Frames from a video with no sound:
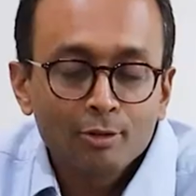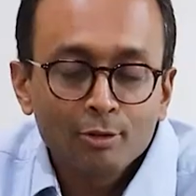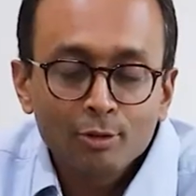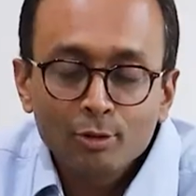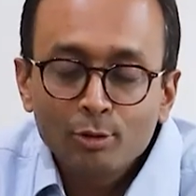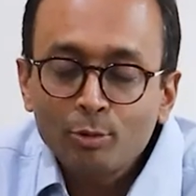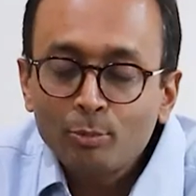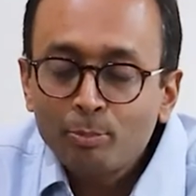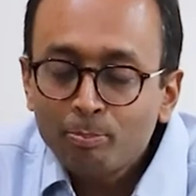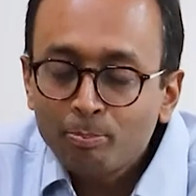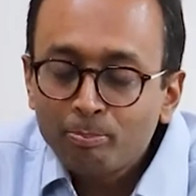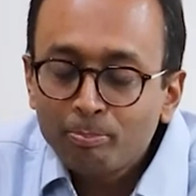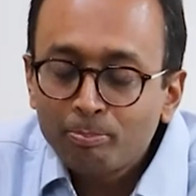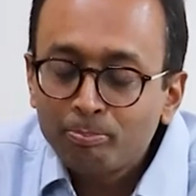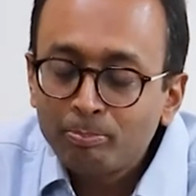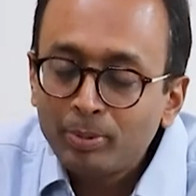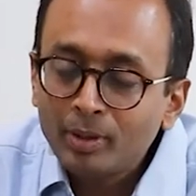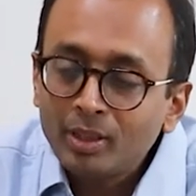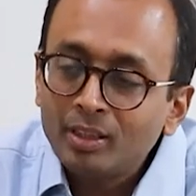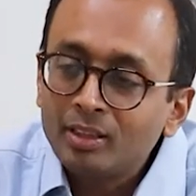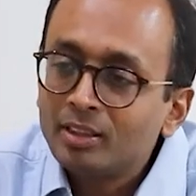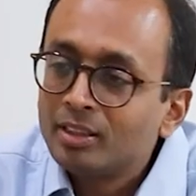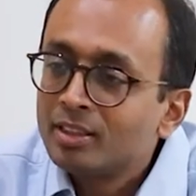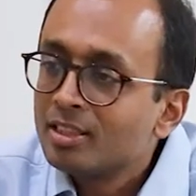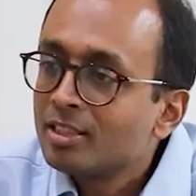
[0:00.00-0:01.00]

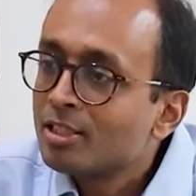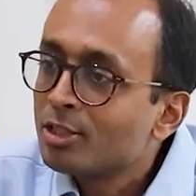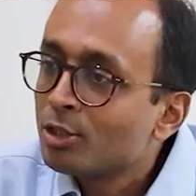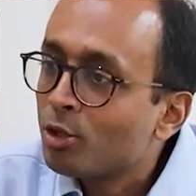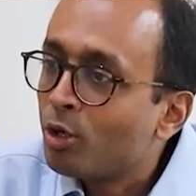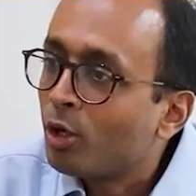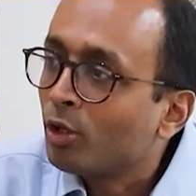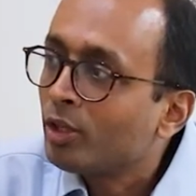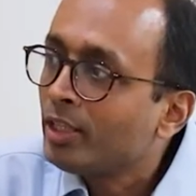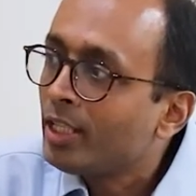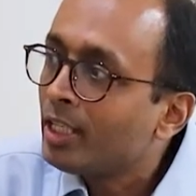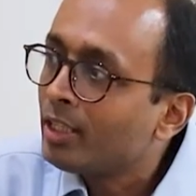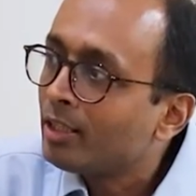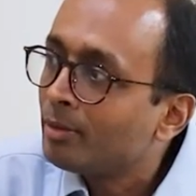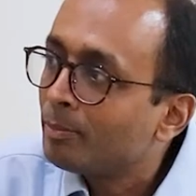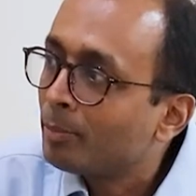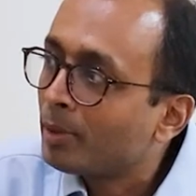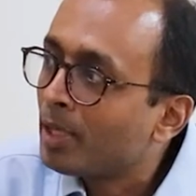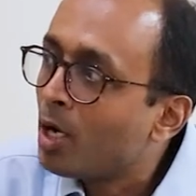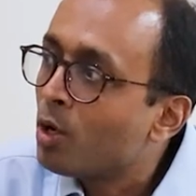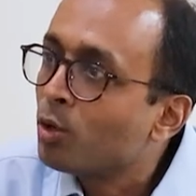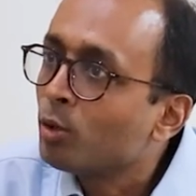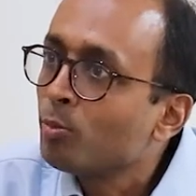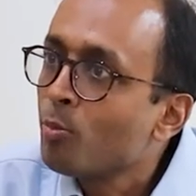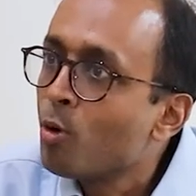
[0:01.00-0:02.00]
Super. So on that
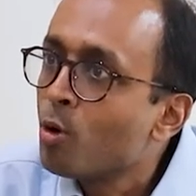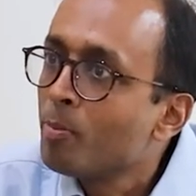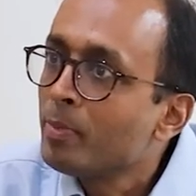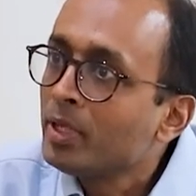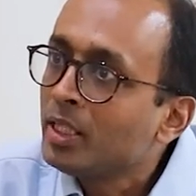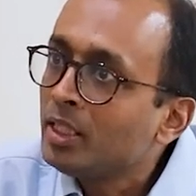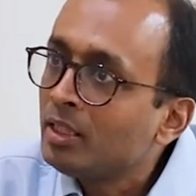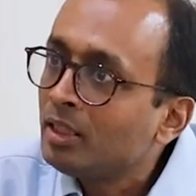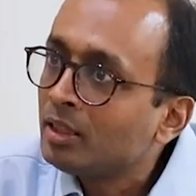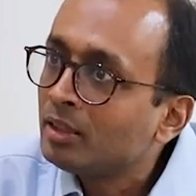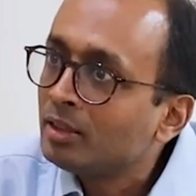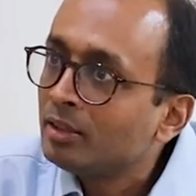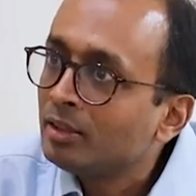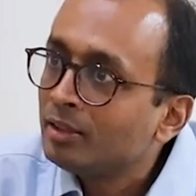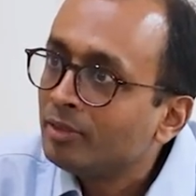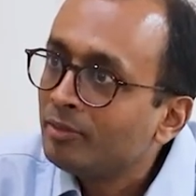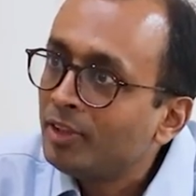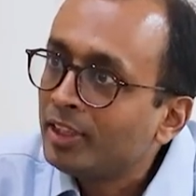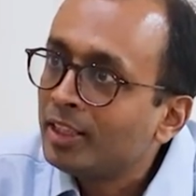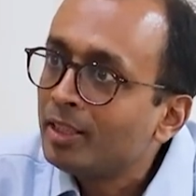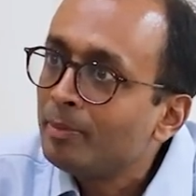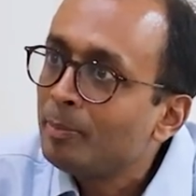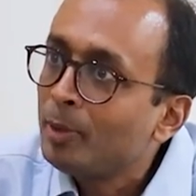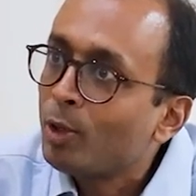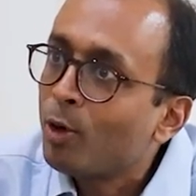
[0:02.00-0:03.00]
proud moment,
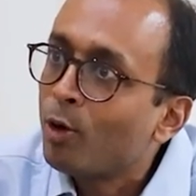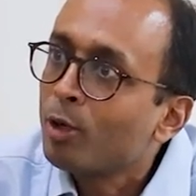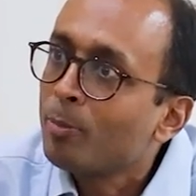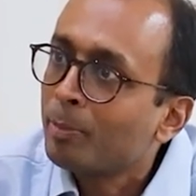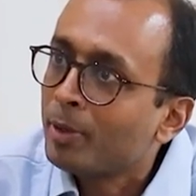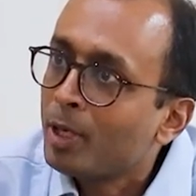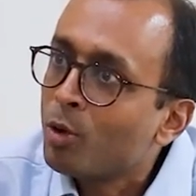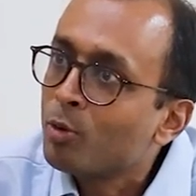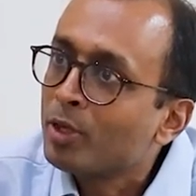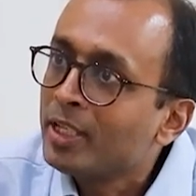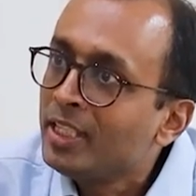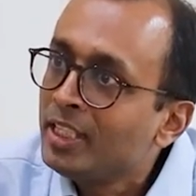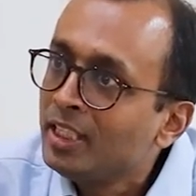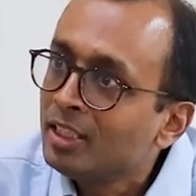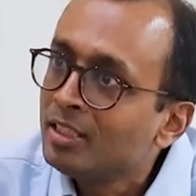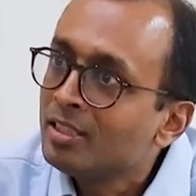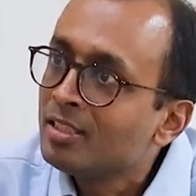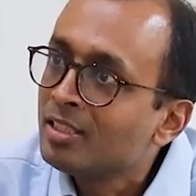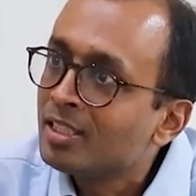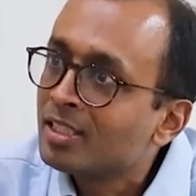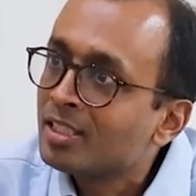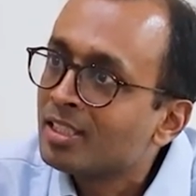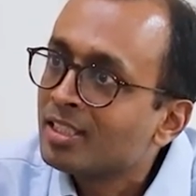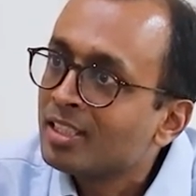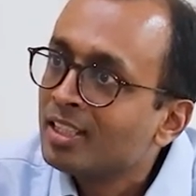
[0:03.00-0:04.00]
we can be all proud
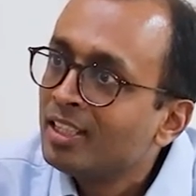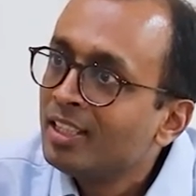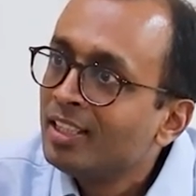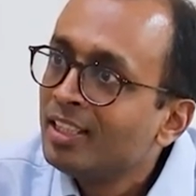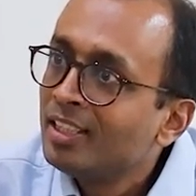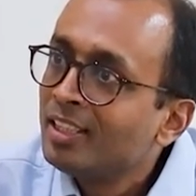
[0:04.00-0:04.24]
Indians.